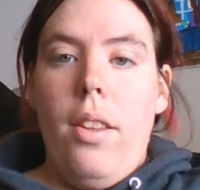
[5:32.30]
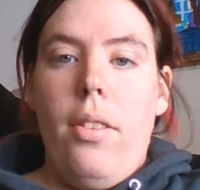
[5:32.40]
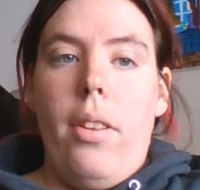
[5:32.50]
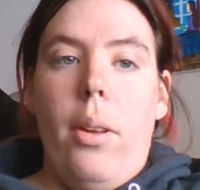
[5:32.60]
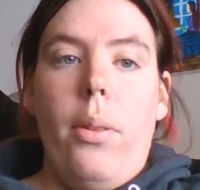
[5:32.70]

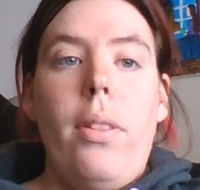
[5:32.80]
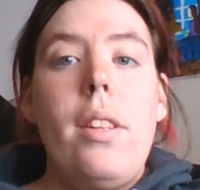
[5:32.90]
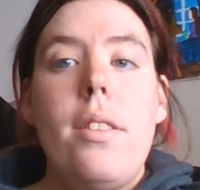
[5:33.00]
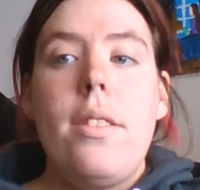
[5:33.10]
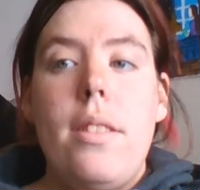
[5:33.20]
So
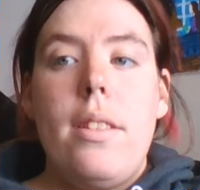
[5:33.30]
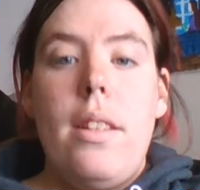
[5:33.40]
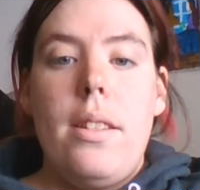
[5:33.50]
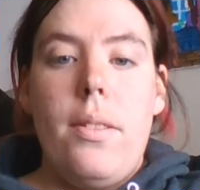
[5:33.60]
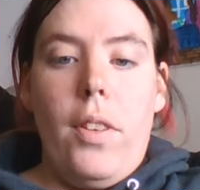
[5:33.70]
this
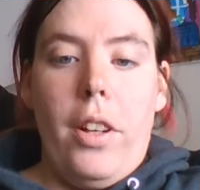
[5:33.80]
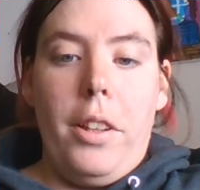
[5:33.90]
is a very